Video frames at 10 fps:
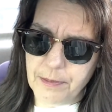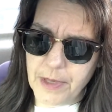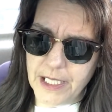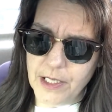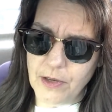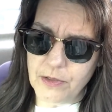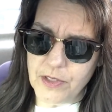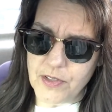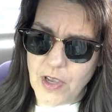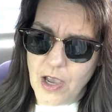Mid
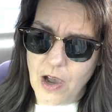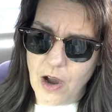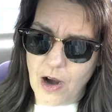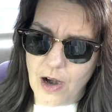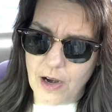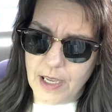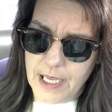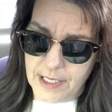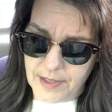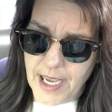notes are
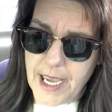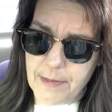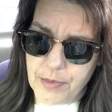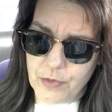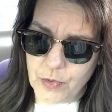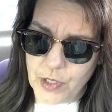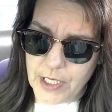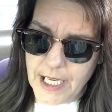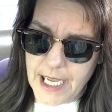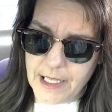is
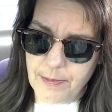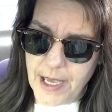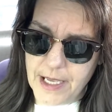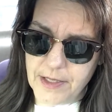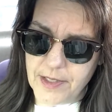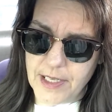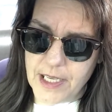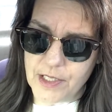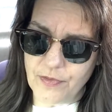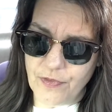amberwood, and the base
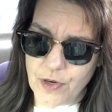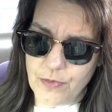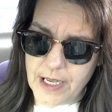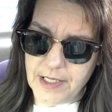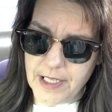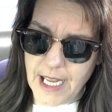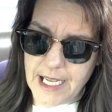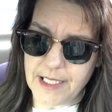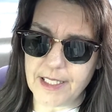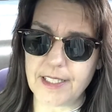is fir resin
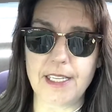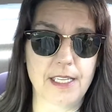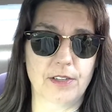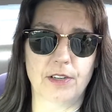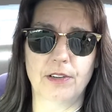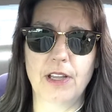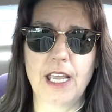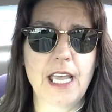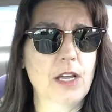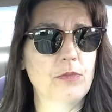and cedar.
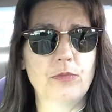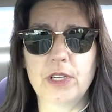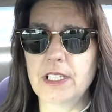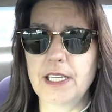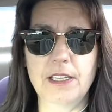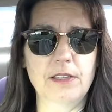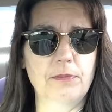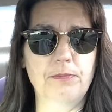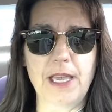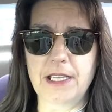Really
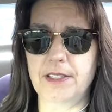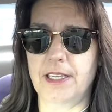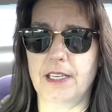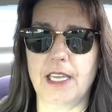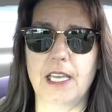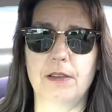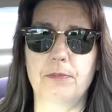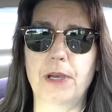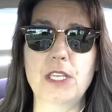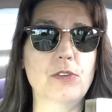basic,
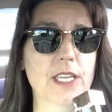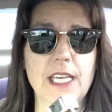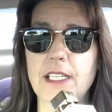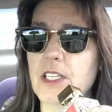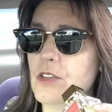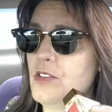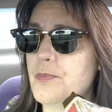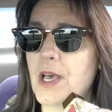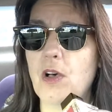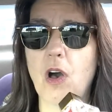but you get, you
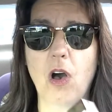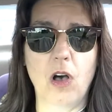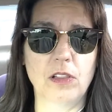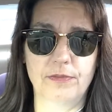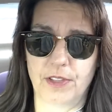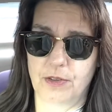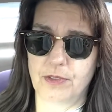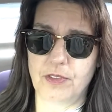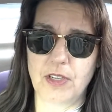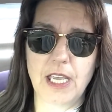smell all of
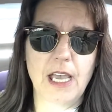those.